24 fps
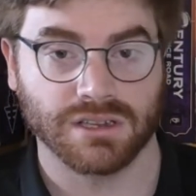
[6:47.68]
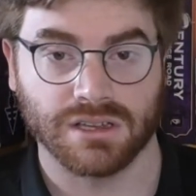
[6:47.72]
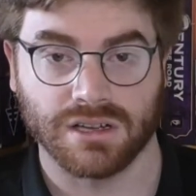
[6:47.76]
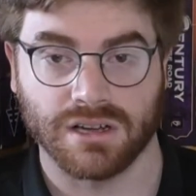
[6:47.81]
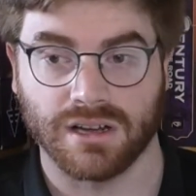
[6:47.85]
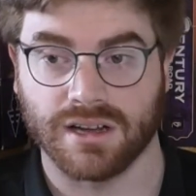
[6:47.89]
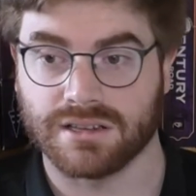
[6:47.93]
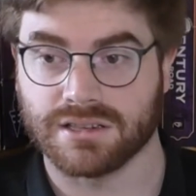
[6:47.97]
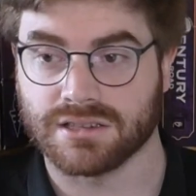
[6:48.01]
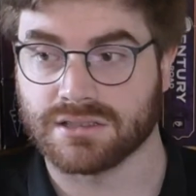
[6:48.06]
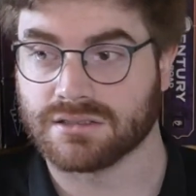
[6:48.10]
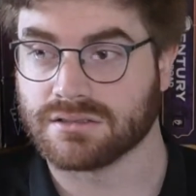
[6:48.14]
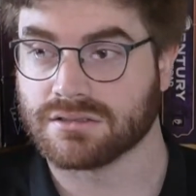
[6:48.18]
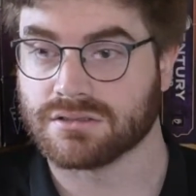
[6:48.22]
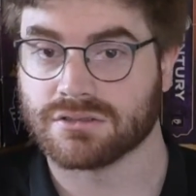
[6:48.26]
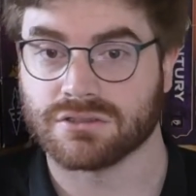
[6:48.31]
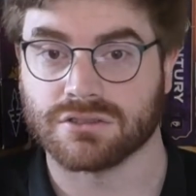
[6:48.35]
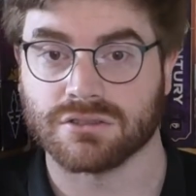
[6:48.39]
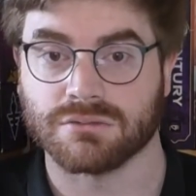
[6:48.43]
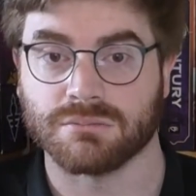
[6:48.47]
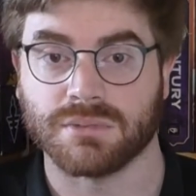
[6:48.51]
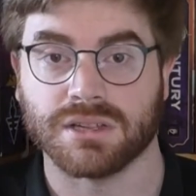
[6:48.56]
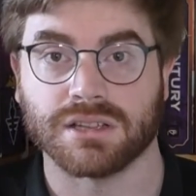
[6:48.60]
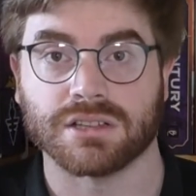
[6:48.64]
I didn't
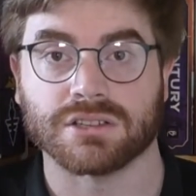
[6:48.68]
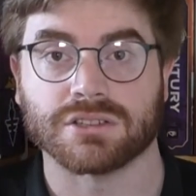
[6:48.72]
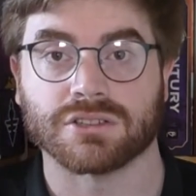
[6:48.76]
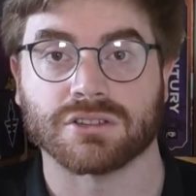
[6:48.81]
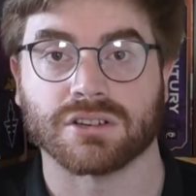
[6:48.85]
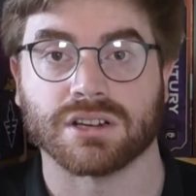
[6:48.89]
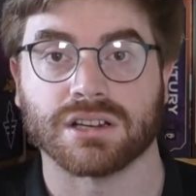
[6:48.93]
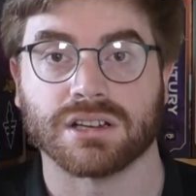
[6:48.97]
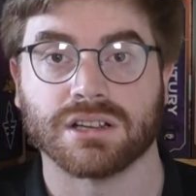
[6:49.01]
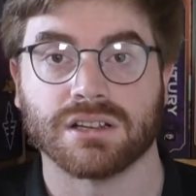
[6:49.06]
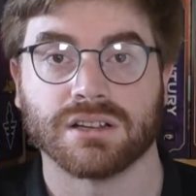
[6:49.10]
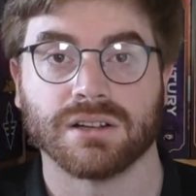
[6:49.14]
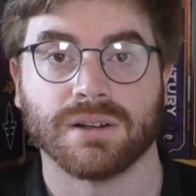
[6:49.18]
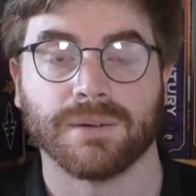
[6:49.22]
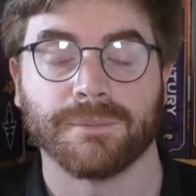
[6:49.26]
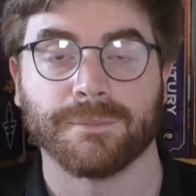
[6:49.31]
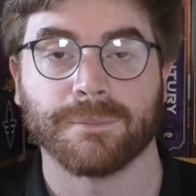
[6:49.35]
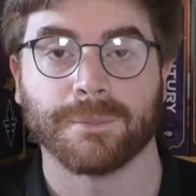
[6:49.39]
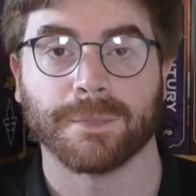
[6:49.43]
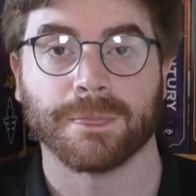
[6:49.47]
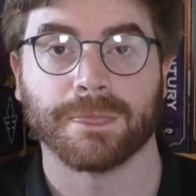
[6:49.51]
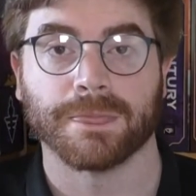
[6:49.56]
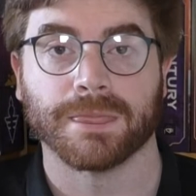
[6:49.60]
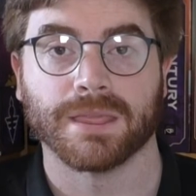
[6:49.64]
do military.
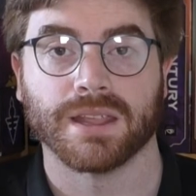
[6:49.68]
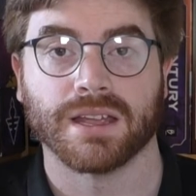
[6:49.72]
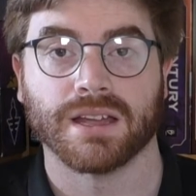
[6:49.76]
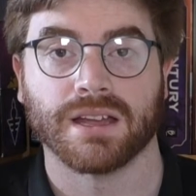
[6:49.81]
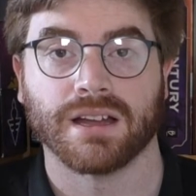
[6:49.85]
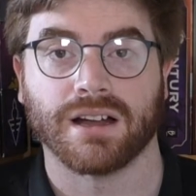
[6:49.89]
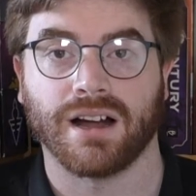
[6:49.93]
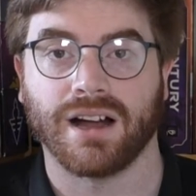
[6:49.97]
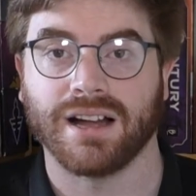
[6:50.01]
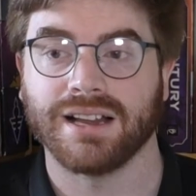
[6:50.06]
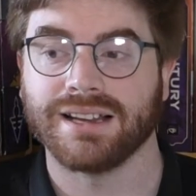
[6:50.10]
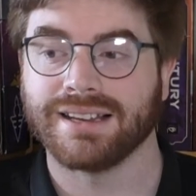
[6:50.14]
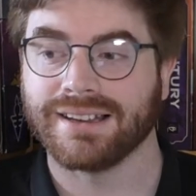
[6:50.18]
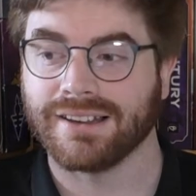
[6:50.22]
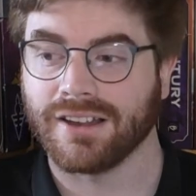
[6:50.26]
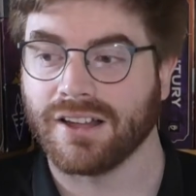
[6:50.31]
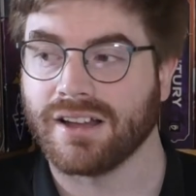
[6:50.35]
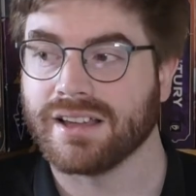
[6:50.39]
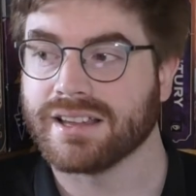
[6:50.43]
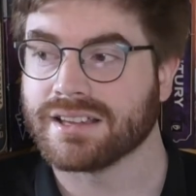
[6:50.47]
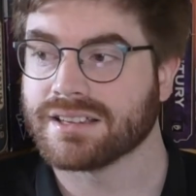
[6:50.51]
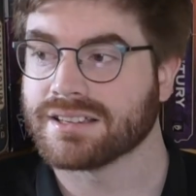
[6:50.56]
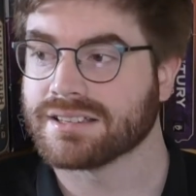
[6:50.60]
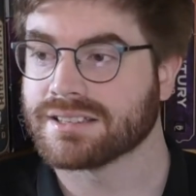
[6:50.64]
I
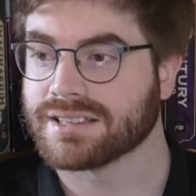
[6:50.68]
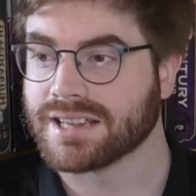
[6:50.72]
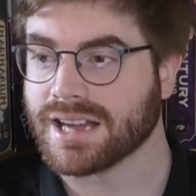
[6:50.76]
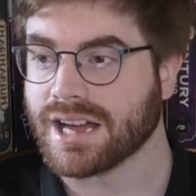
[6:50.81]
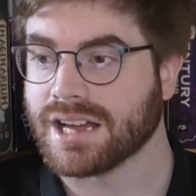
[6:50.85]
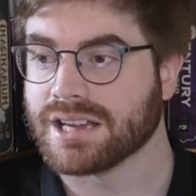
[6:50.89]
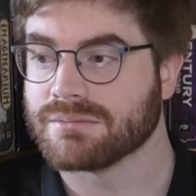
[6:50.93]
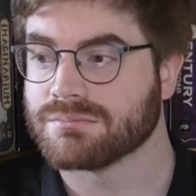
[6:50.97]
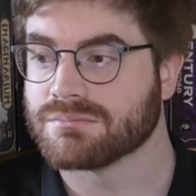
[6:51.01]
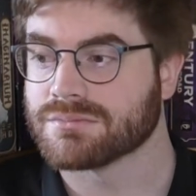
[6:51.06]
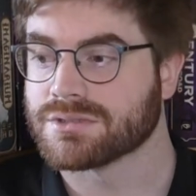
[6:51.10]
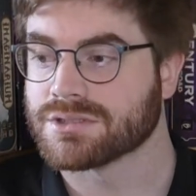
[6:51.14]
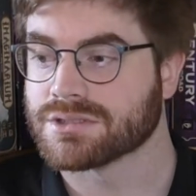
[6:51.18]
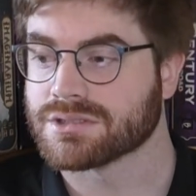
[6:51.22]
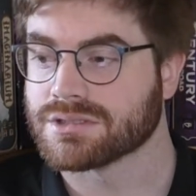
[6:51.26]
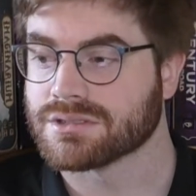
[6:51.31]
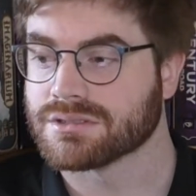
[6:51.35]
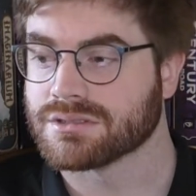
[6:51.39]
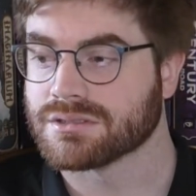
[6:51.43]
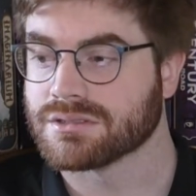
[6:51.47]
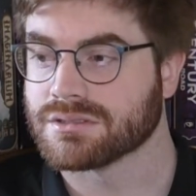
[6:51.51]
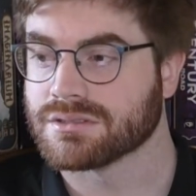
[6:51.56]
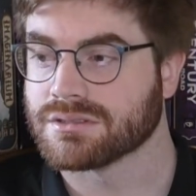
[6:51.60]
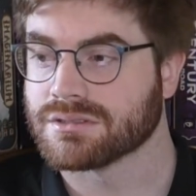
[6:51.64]
like
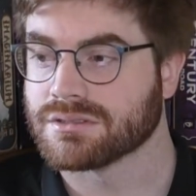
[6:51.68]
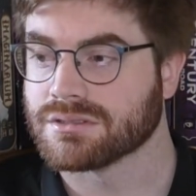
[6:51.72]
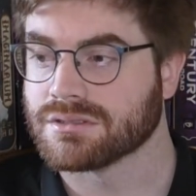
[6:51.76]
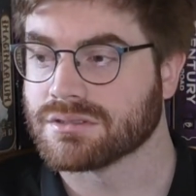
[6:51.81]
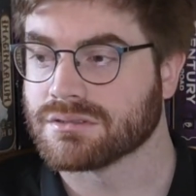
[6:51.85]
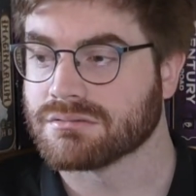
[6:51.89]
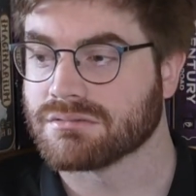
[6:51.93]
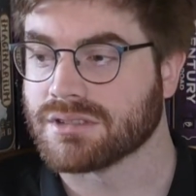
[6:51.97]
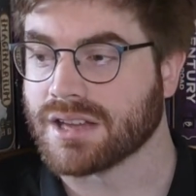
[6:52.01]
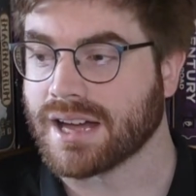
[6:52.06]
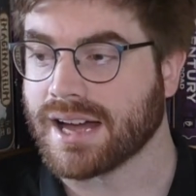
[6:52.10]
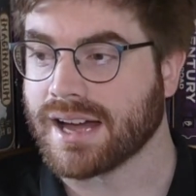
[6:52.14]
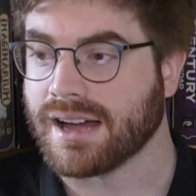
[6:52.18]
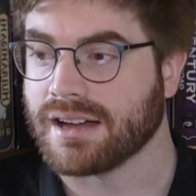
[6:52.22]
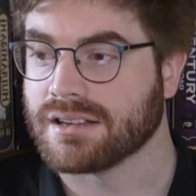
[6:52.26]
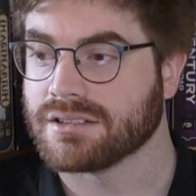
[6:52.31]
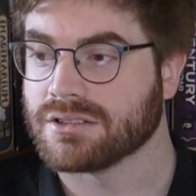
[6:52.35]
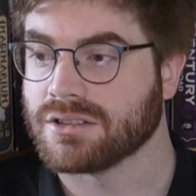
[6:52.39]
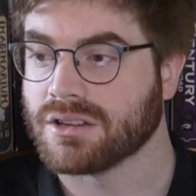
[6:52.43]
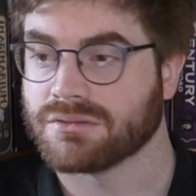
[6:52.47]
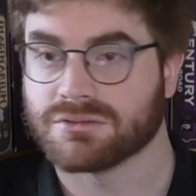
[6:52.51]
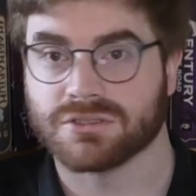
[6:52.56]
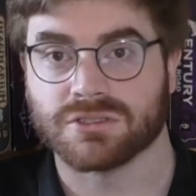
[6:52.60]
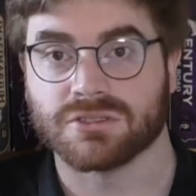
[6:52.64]
games that
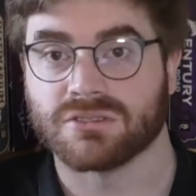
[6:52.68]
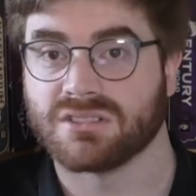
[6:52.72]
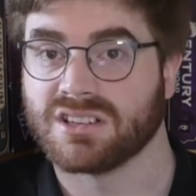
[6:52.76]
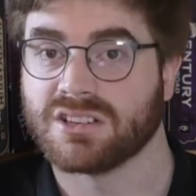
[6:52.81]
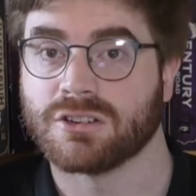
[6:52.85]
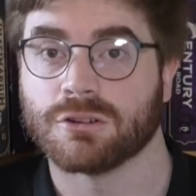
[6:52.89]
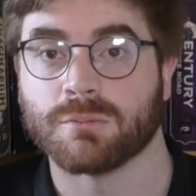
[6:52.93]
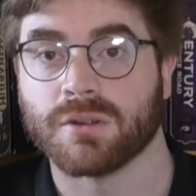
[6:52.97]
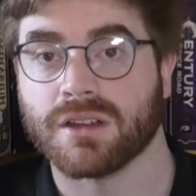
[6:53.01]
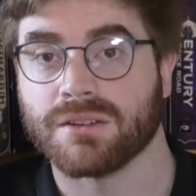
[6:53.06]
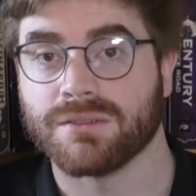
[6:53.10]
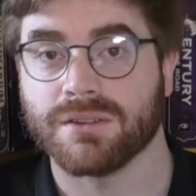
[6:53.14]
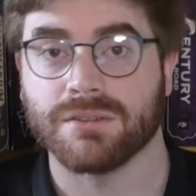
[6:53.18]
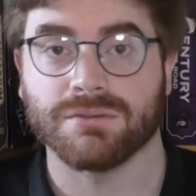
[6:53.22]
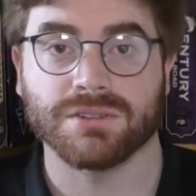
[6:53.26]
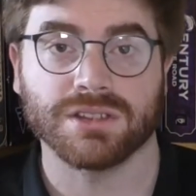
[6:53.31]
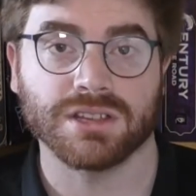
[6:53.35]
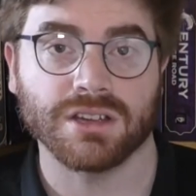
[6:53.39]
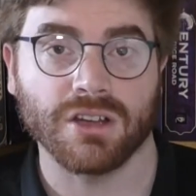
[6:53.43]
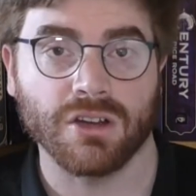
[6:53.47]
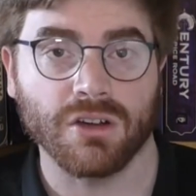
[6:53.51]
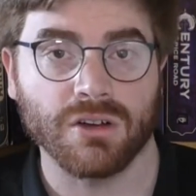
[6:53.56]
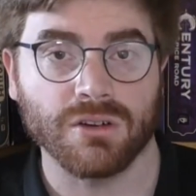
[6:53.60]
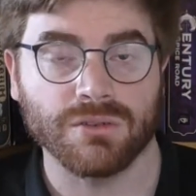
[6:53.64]
you have to do a little bit of
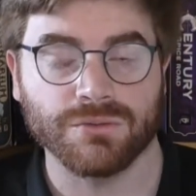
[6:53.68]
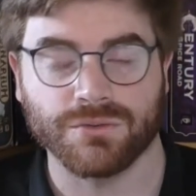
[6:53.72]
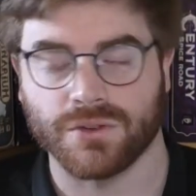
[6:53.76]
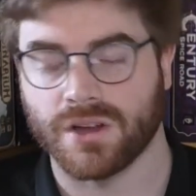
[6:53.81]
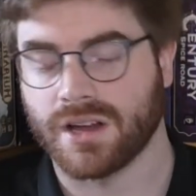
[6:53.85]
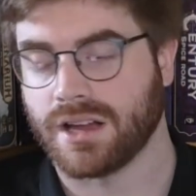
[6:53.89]
everything of.